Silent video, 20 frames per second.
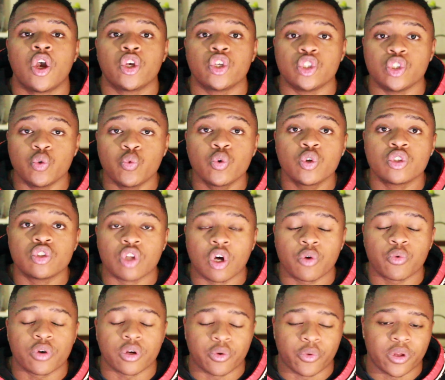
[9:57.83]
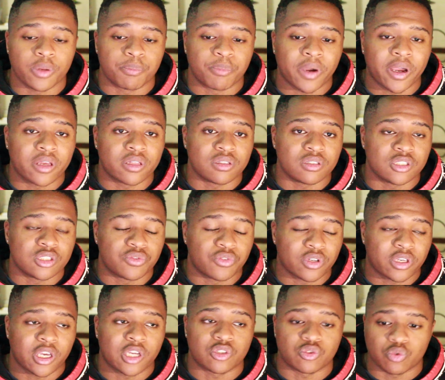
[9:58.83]
You will not regret buying these for
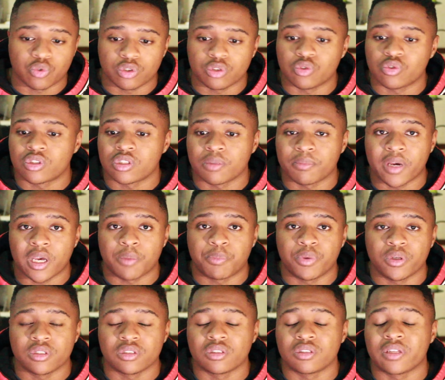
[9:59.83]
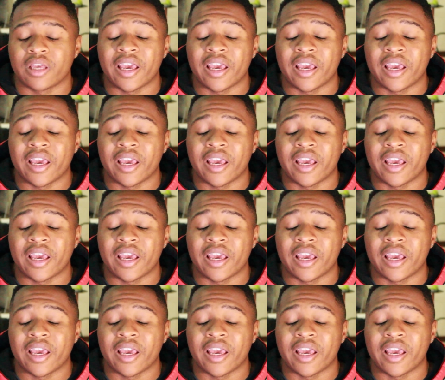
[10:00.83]
casual use, in my opinion.